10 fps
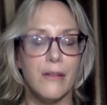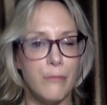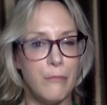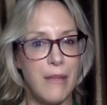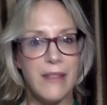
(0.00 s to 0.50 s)

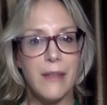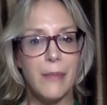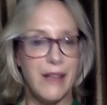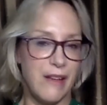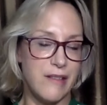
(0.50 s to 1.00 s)
mainly
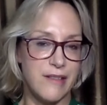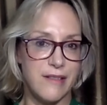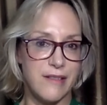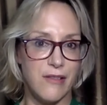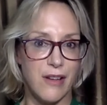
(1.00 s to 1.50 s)

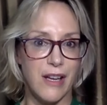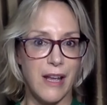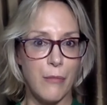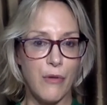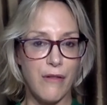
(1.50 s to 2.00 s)
because you're going to
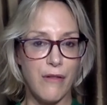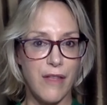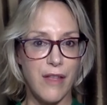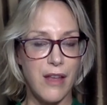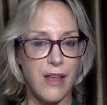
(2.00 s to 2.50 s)
get more of
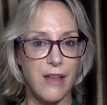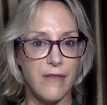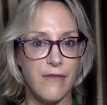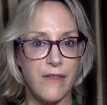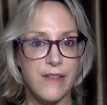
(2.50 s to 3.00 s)
the
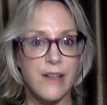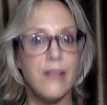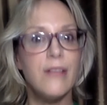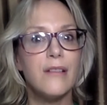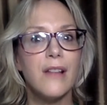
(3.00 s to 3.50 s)

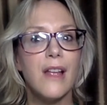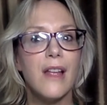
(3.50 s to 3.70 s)
physical